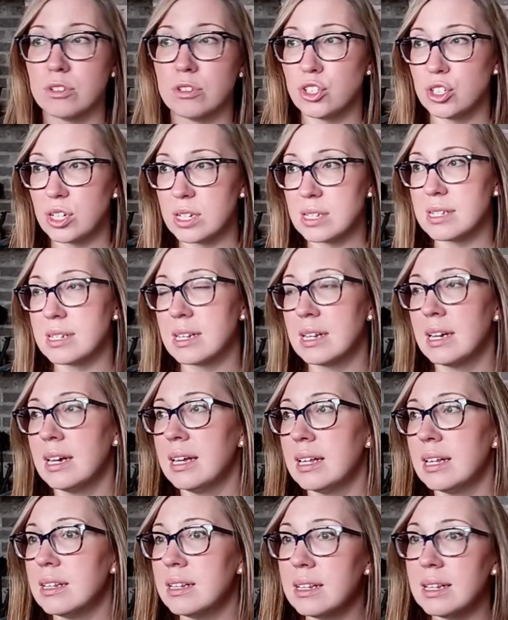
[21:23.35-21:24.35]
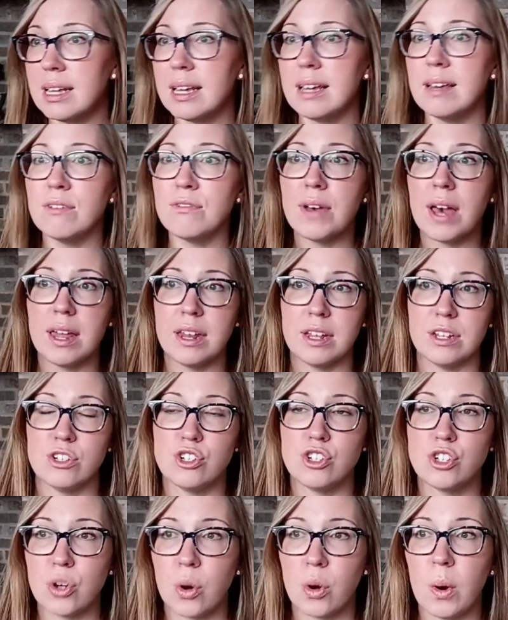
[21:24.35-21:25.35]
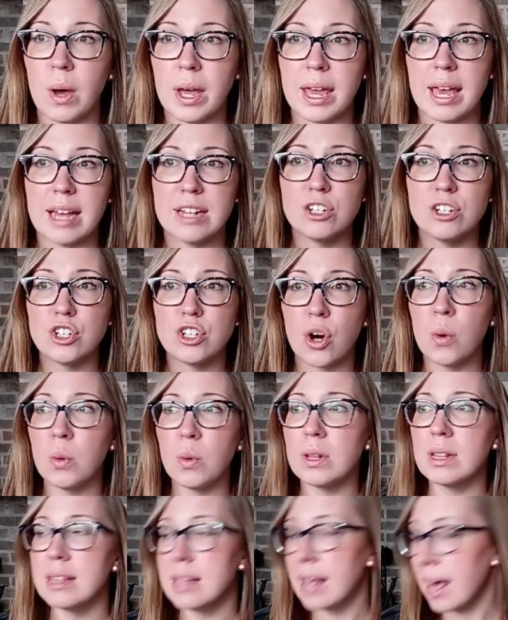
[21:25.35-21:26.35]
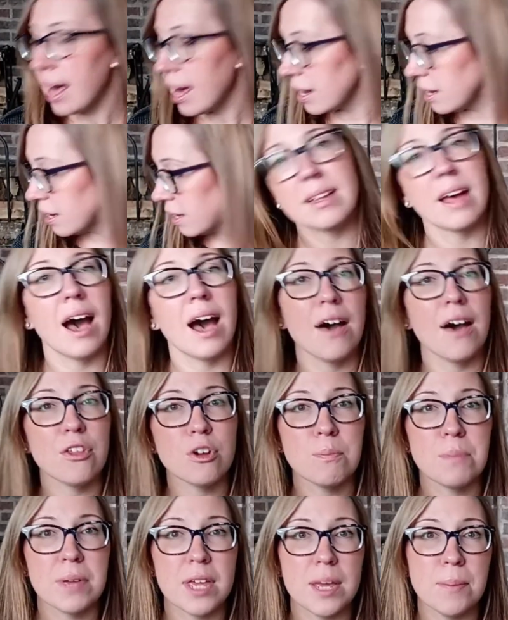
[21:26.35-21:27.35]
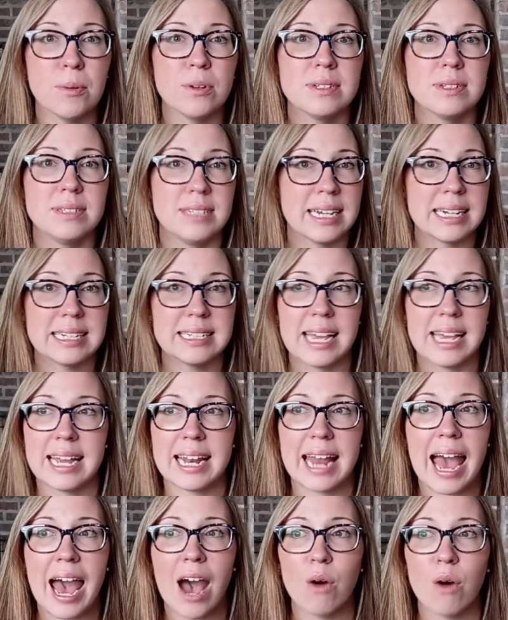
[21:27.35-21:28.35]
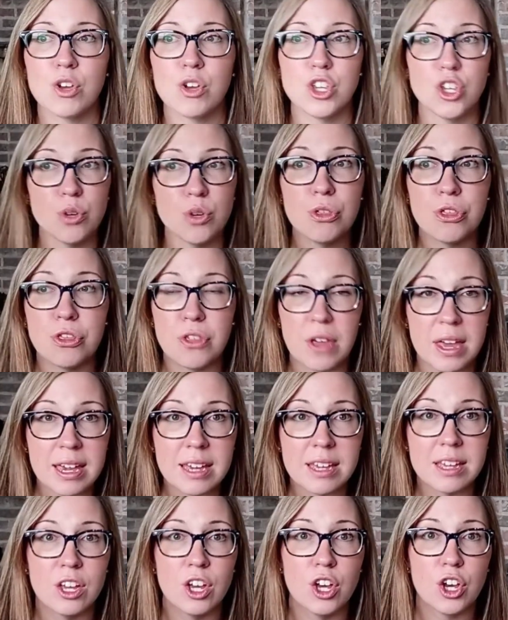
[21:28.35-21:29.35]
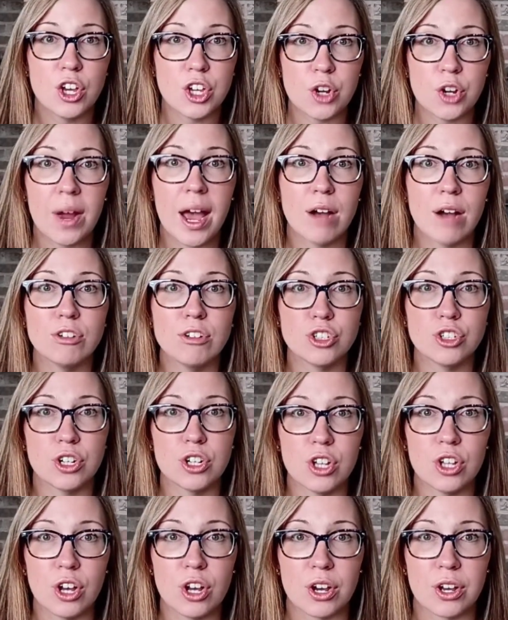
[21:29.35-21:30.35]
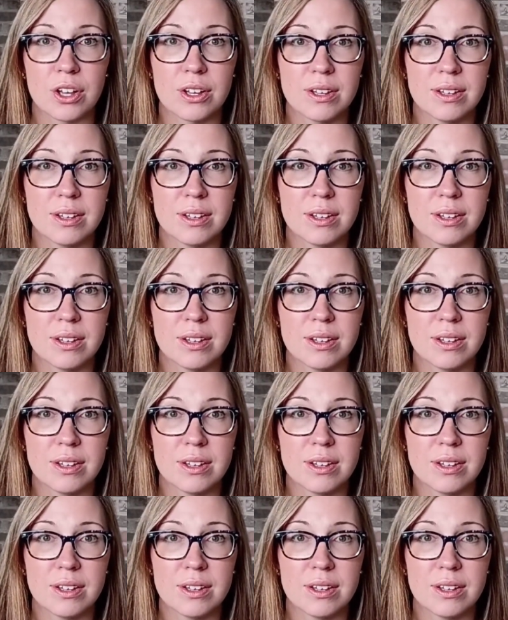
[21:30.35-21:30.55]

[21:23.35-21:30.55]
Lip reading: Just live and enjoy, and don't let other people dictate how you think your house should look.